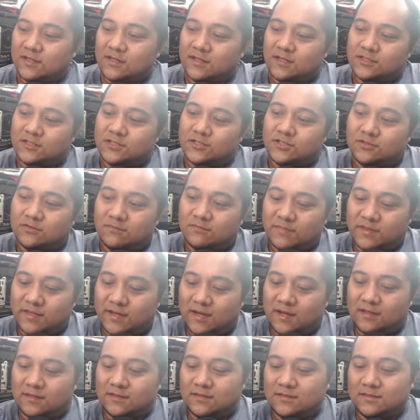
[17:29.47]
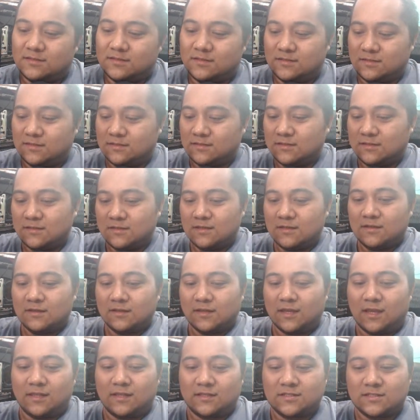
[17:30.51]
assume that.
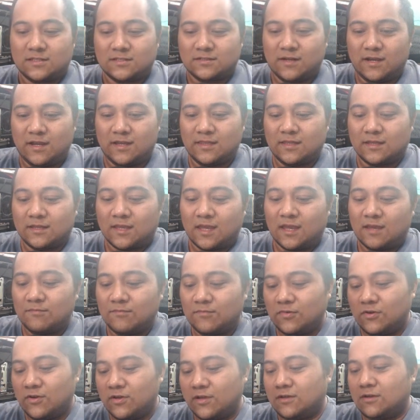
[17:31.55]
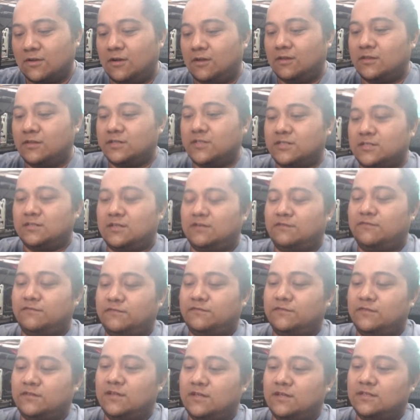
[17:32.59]
Okay, let's try the Game Boy Color stuff.
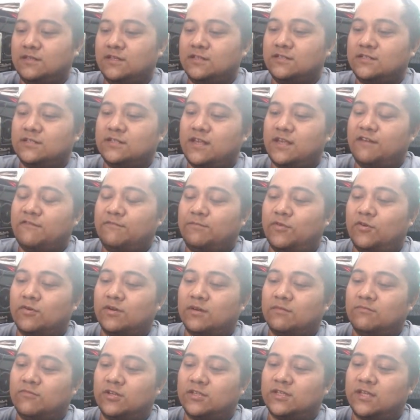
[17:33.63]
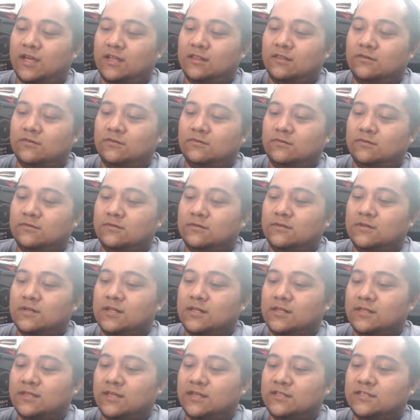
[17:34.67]
Does this have Pokemon Yellow?
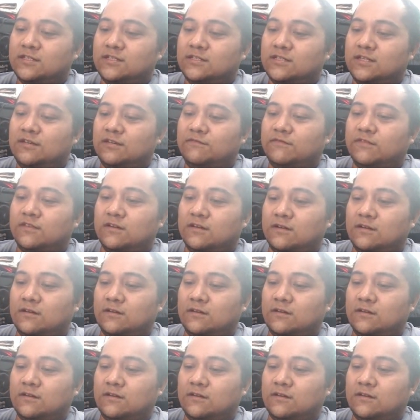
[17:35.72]
Let's just see if the